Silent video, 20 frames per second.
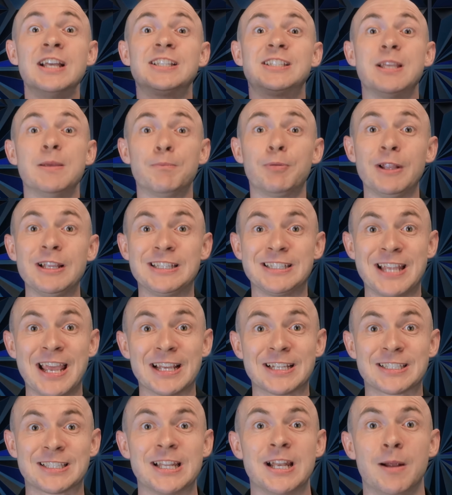simply
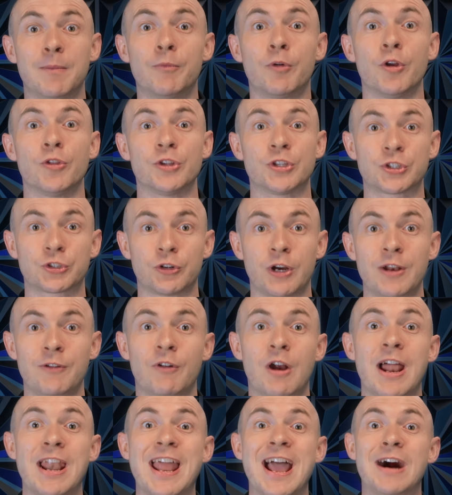text the number on the screen
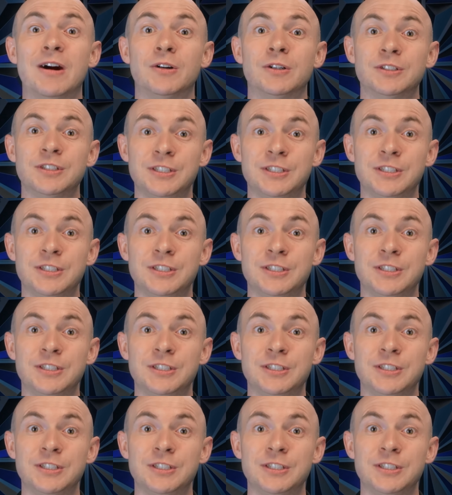right now,